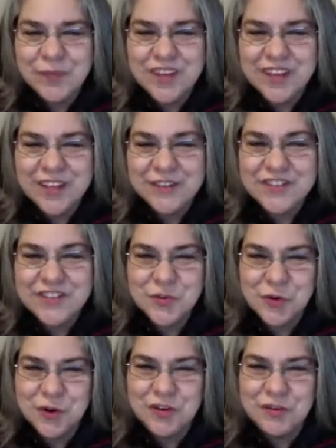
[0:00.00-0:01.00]
gift
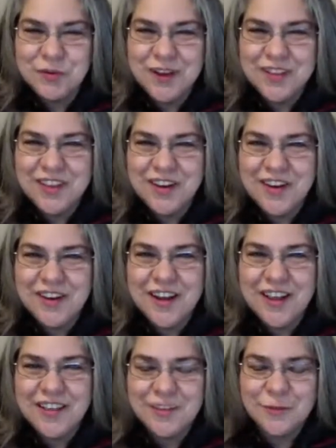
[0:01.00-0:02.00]
store right there
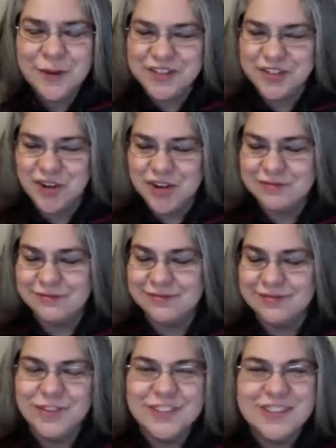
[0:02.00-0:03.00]
at the restaurant.
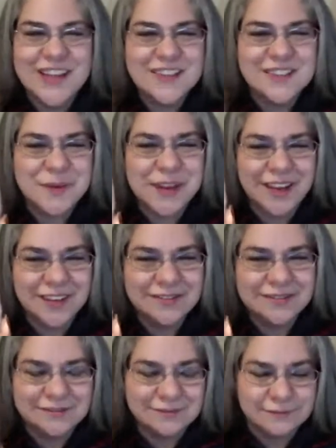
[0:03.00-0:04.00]
Wasn't that sweet?
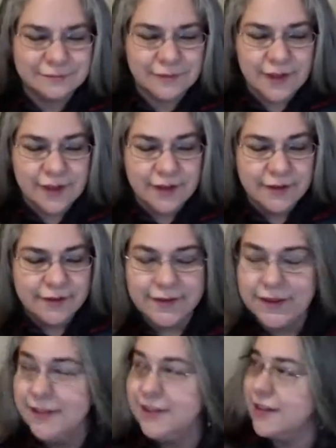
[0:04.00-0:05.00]

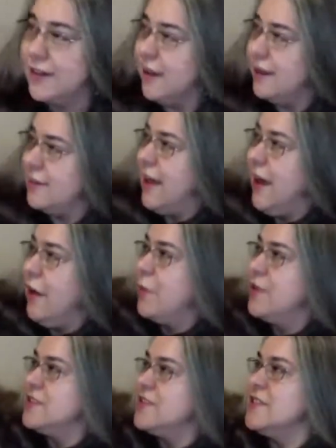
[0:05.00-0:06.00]
And that
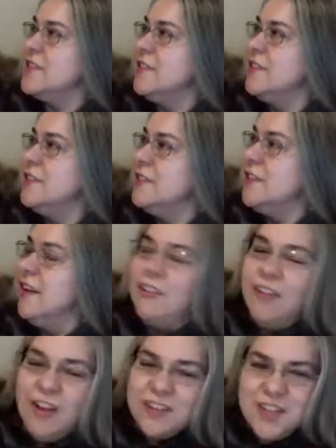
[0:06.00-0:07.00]
was a
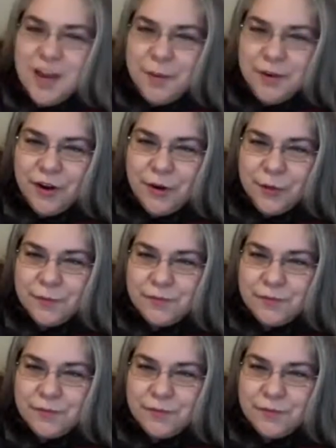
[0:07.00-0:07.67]
long time ago.